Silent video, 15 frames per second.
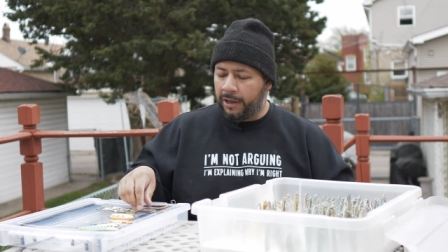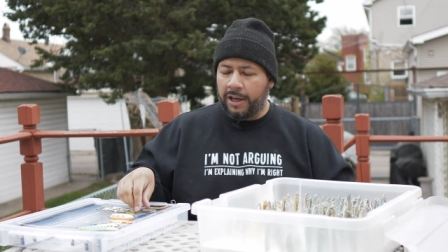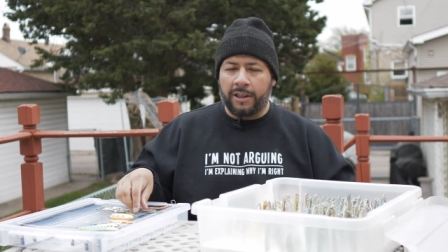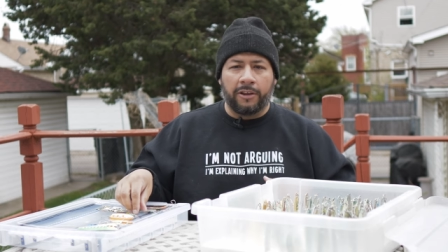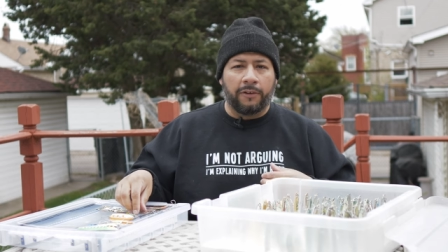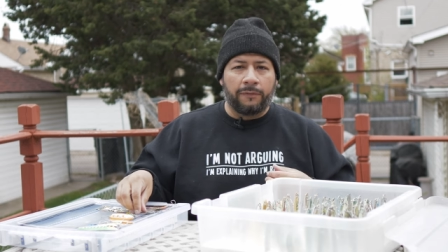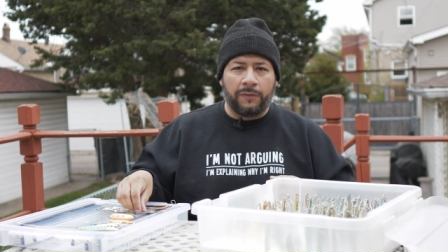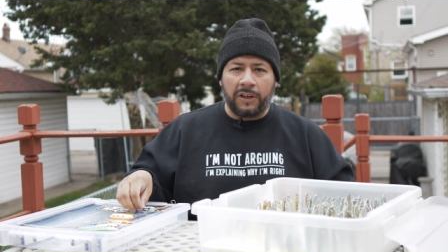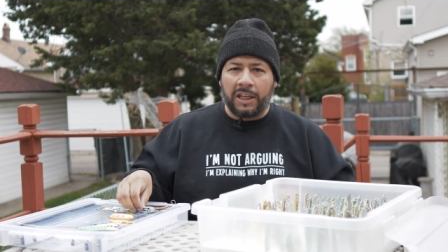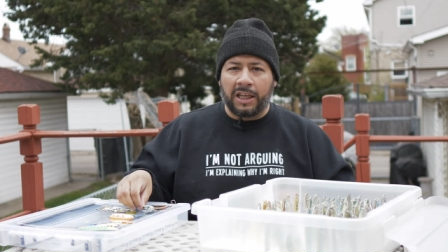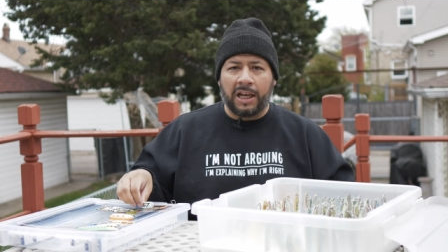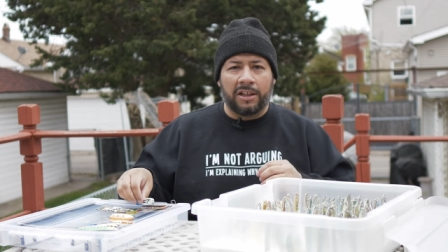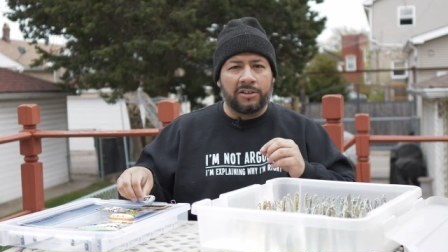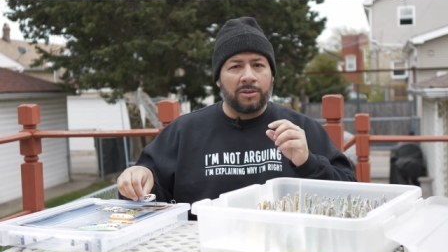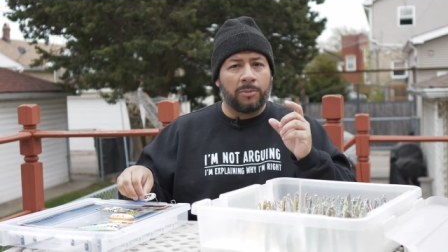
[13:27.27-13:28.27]
and they're feeding
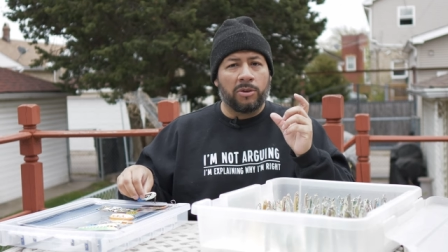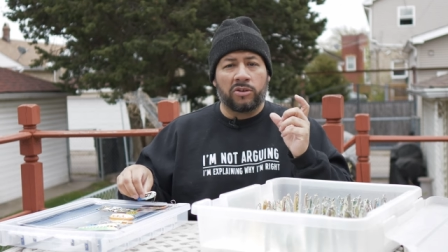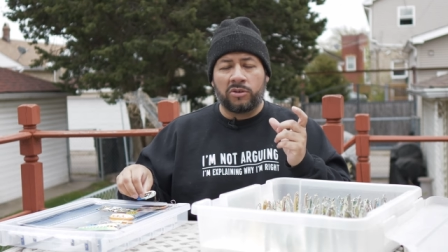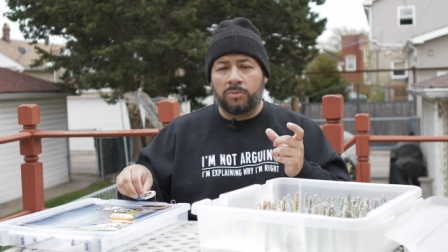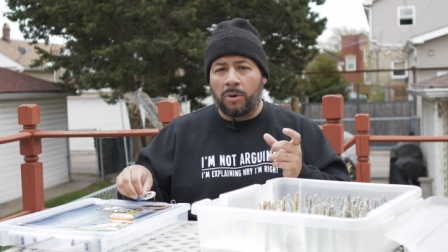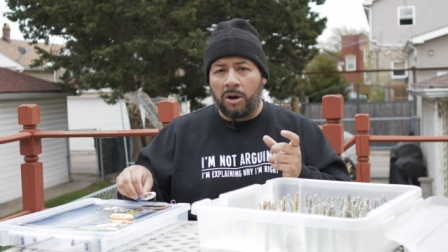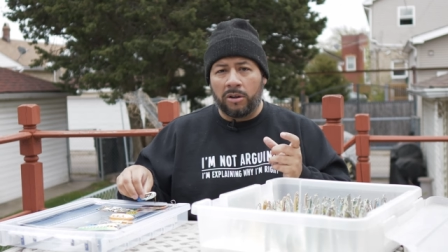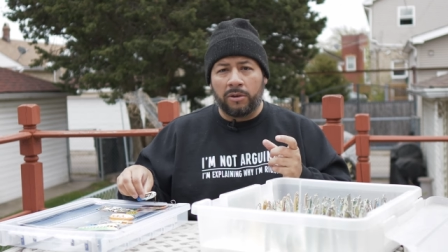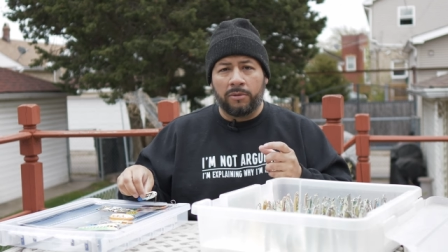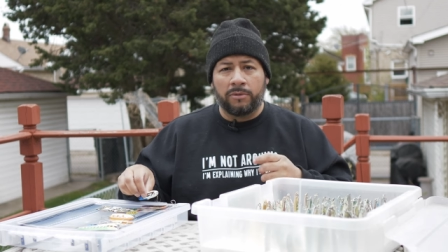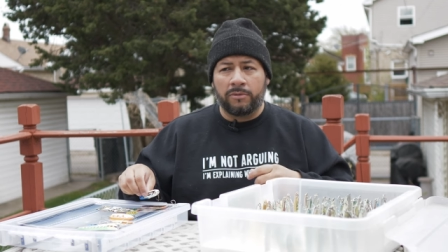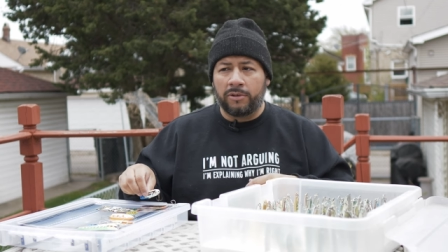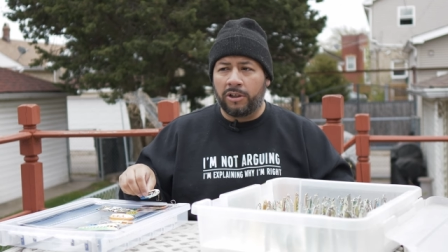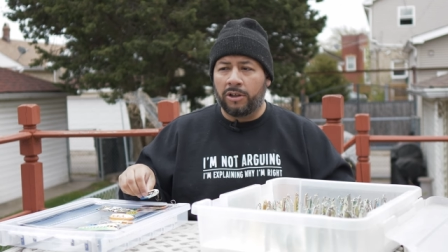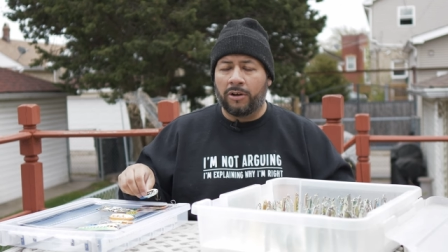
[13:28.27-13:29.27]
on some of the smaller,
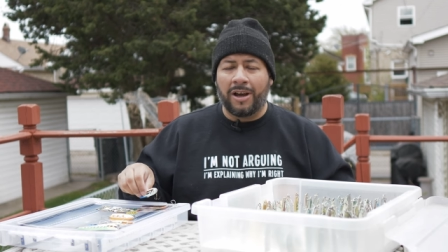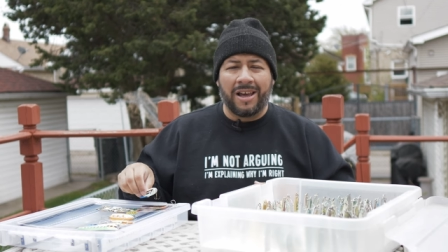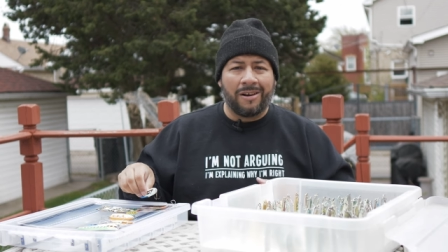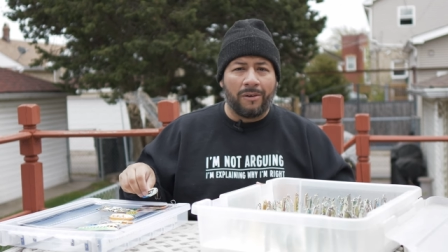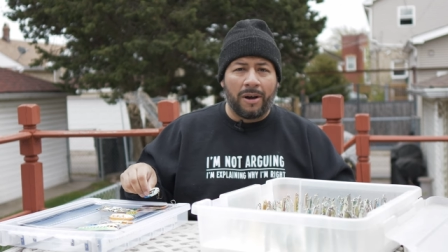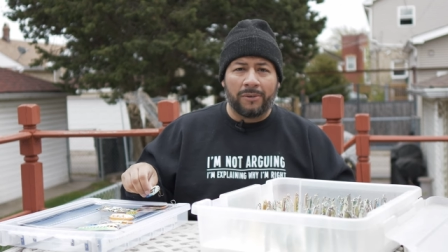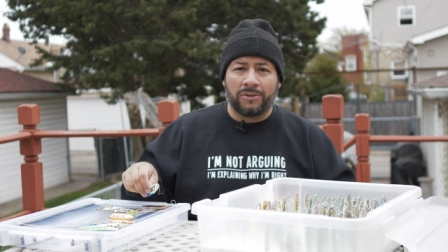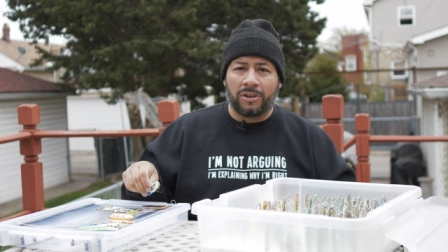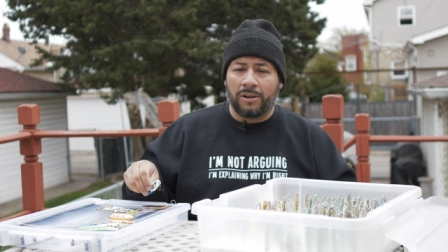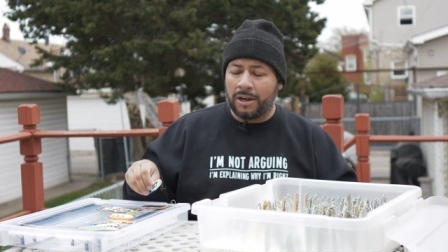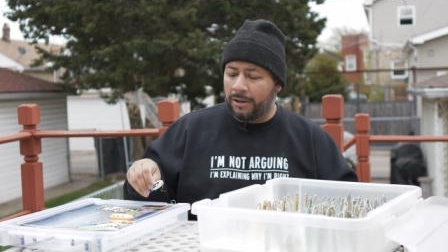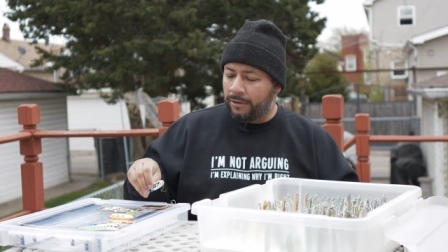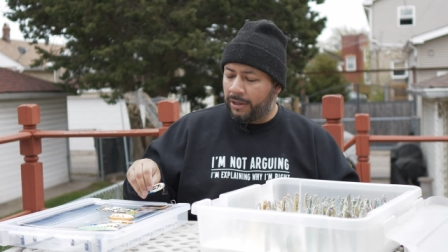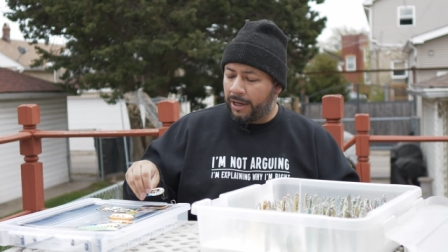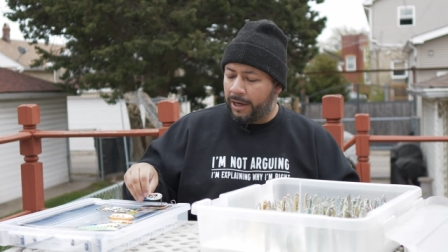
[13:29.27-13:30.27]
you know, alewives that are
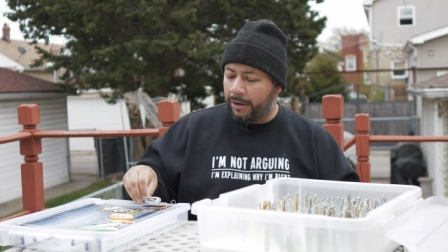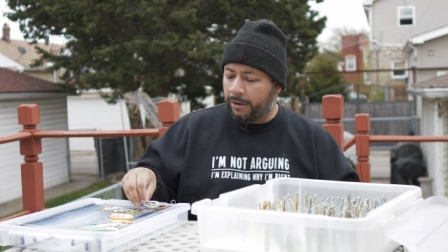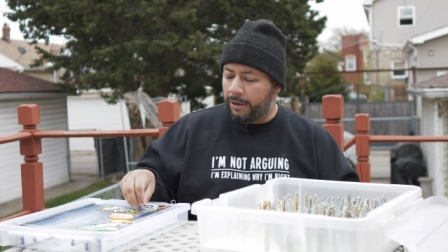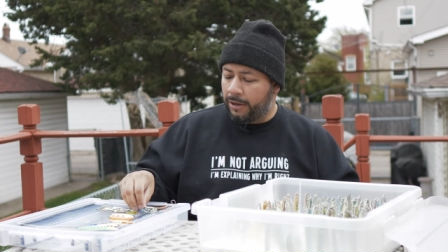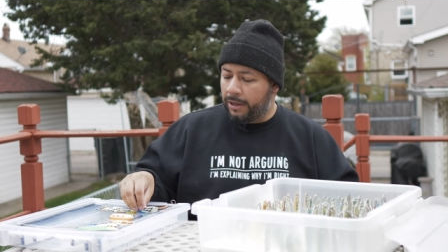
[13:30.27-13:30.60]
out there.